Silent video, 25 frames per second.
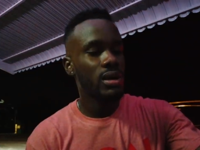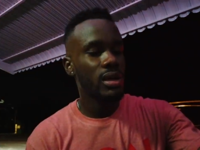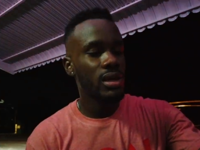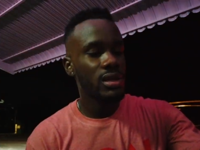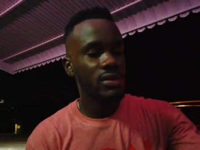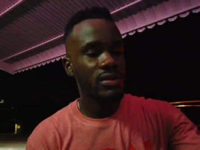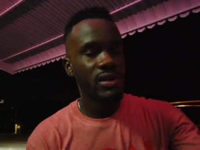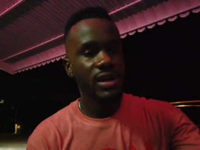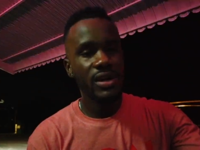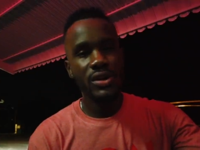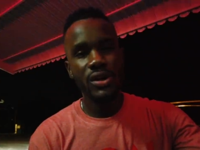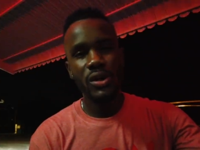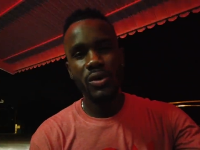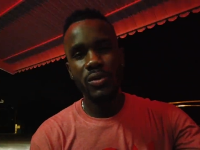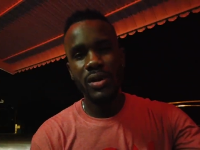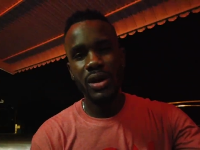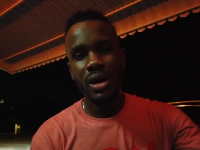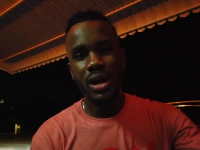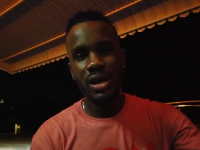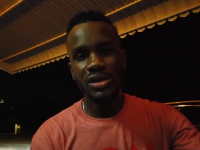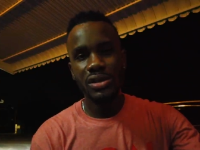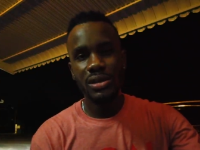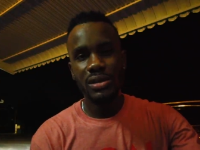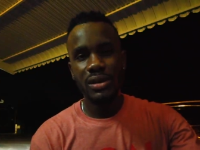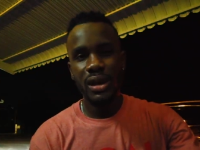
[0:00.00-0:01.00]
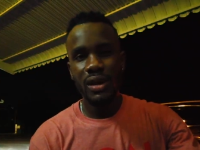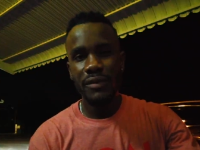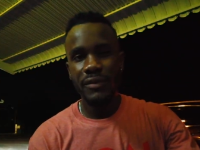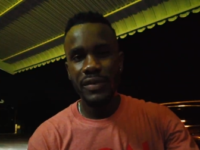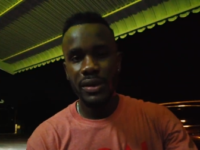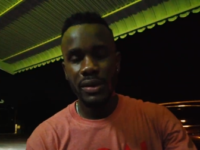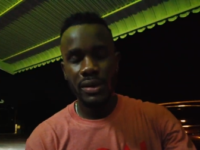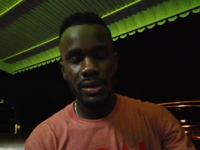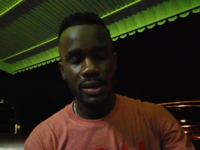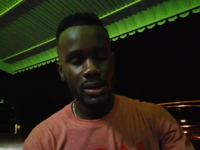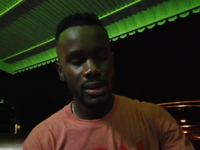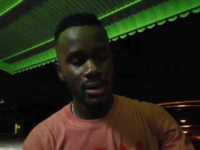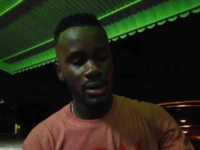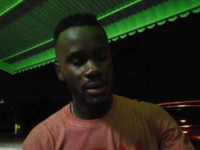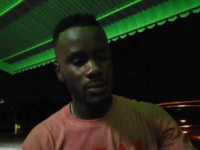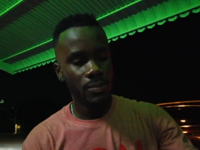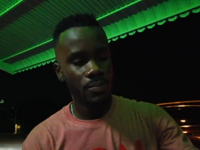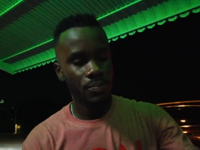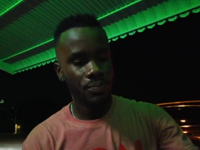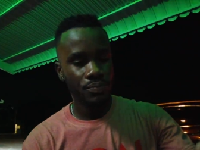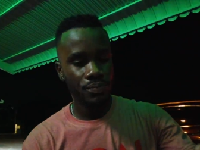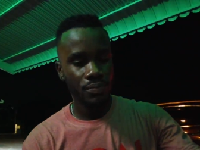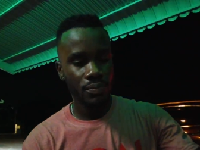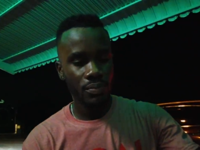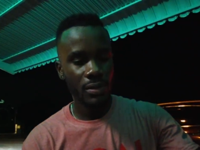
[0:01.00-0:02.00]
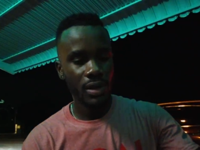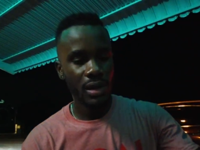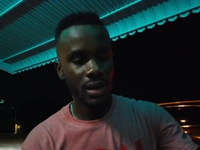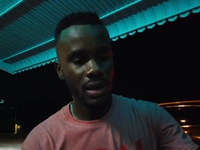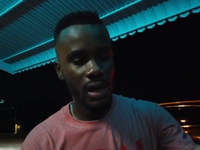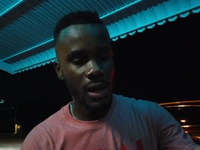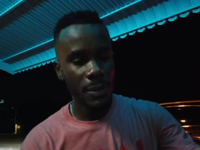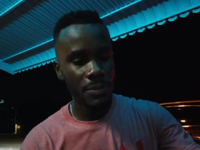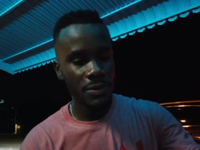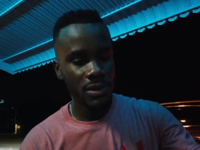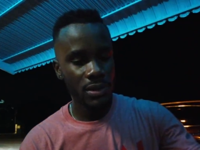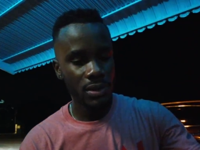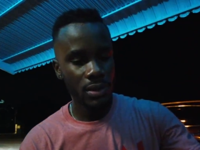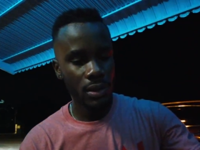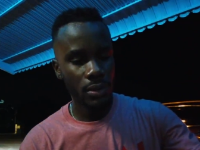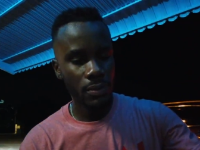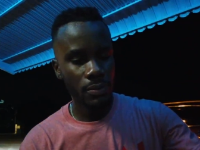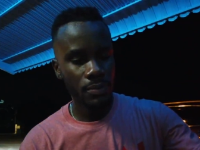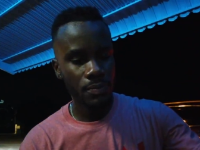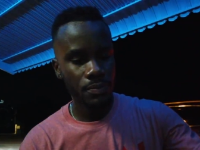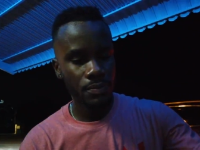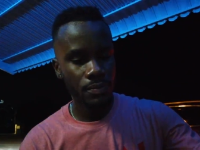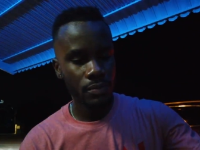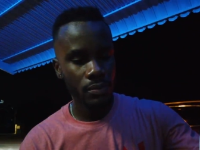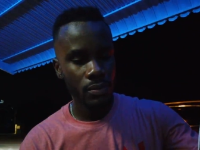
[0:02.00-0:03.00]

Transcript: Guys, right now we're actually having the, the lobster.